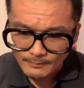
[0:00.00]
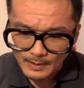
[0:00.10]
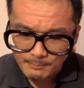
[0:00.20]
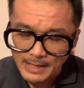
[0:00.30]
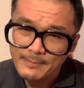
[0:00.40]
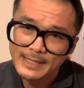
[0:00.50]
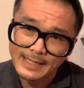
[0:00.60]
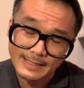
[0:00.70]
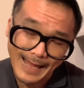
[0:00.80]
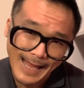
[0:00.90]
maybe
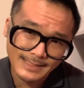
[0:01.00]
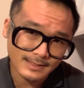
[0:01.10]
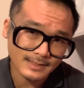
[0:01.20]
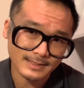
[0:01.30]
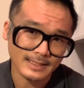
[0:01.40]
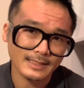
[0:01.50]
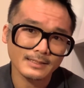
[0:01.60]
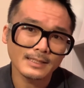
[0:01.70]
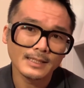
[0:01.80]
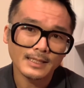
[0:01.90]
and hasn't seen
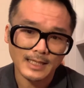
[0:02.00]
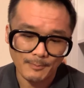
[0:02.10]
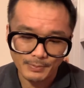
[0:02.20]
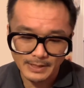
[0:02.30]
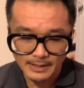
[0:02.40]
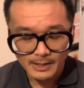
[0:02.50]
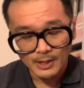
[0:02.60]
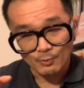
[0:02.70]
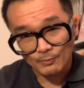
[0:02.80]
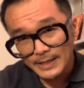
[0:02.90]
Company,
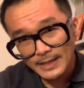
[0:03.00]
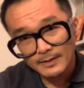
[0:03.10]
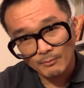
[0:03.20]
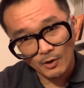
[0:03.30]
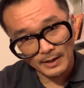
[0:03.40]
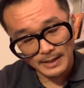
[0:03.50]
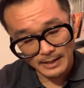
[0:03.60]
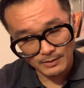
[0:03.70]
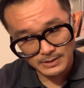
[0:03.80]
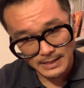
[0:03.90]
reading the Mark
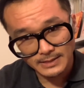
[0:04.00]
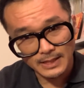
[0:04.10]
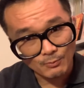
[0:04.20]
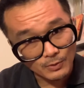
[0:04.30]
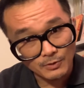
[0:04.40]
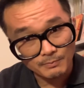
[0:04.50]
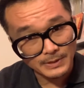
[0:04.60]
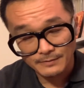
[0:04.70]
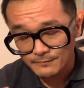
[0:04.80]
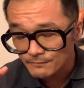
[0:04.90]
Harris essay will
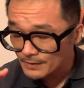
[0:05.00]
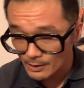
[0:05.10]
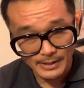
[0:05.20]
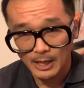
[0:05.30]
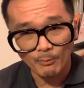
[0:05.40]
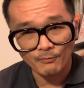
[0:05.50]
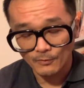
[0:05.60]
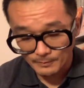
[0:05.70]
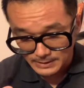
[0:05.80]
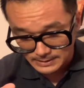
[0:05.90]
be very
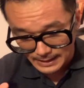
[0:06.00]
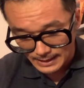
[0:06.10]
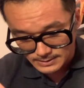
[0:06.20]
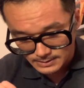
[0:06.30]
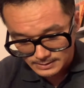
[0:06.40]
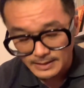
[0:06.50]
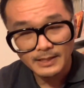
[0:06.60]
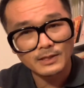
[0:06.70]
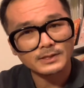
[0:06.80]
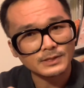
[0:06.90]
helpful because it has
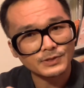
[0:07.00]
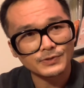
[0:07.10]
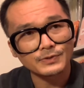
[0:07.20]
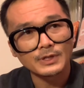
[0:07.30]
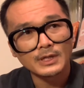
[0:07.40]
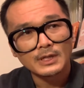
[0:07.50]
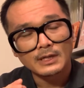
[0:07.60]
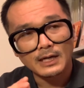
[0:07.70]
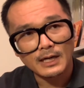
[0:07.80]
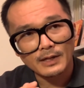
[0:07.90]
details into
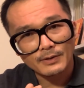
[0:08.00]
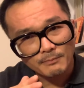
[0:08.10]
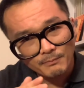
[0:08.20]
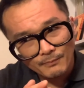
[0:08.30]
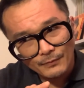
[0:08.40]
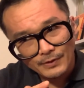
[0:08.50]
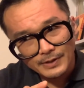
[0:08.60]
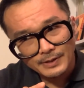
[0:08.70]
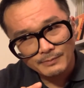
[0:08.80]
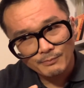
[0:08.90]

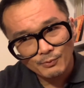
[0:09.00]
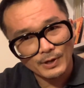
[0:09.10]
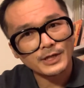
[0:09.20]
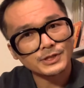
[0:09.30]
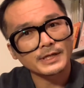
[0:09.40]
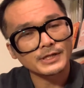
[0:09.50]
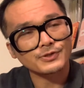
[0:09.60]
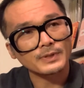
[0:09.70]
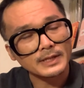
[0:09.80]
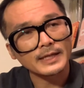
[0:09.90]
the production
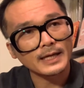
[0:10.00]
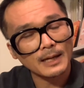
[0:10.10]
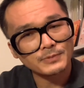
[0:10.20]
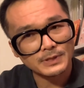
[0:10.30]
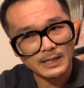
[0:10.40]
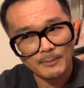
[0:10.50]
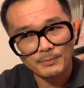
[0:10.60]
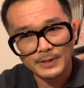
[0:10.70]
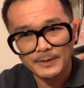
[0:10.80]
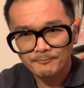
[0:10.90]
history leading up to Company.